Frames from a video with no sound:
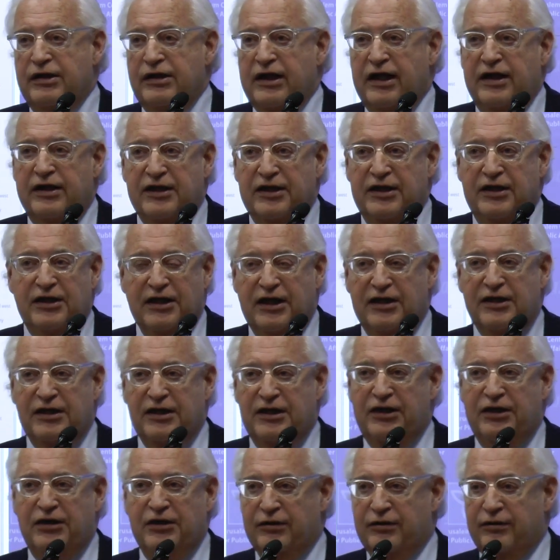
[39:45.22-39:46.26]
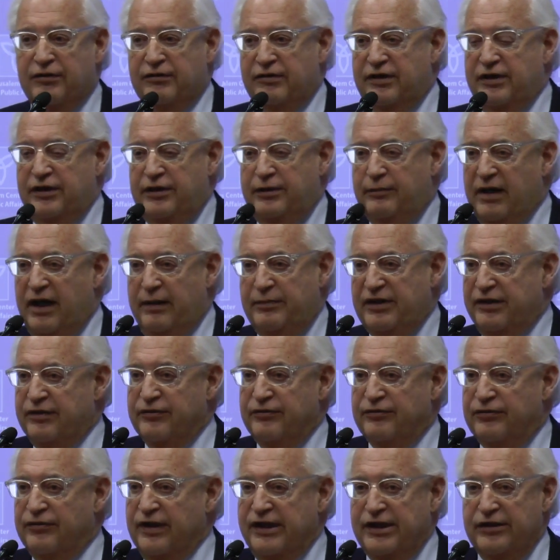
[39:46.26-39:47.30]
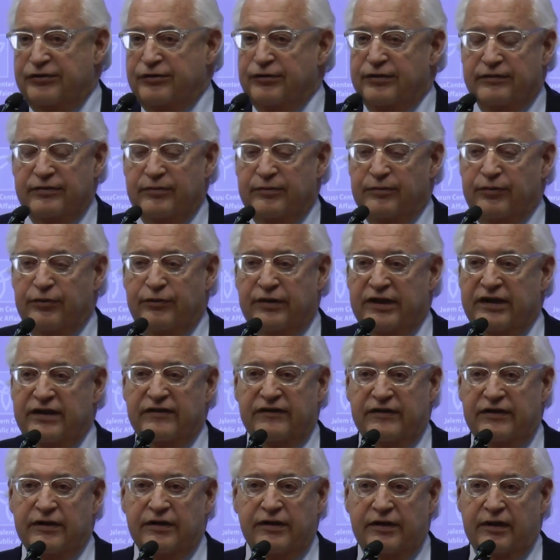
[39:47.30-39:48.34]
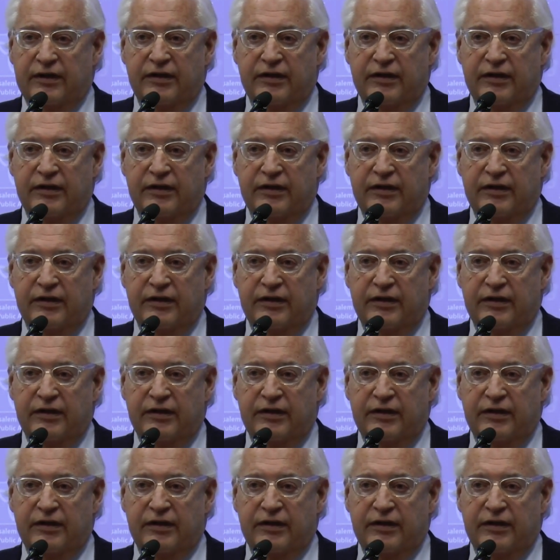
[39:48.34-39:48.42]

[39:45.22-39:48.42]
I think you might be conflating two different points.